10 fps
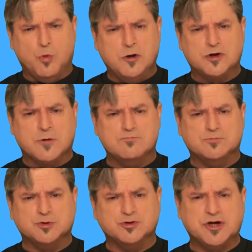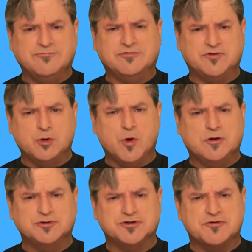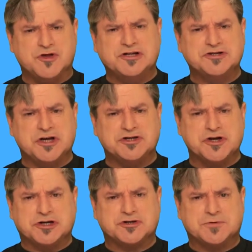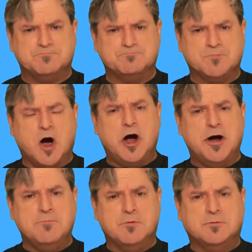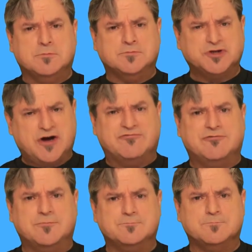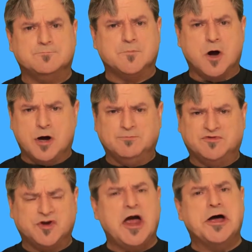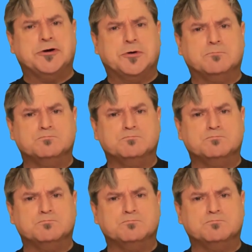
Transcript: Welcome to Jeff Stilwell's This Is It. I'm Jeff. I'm Stad.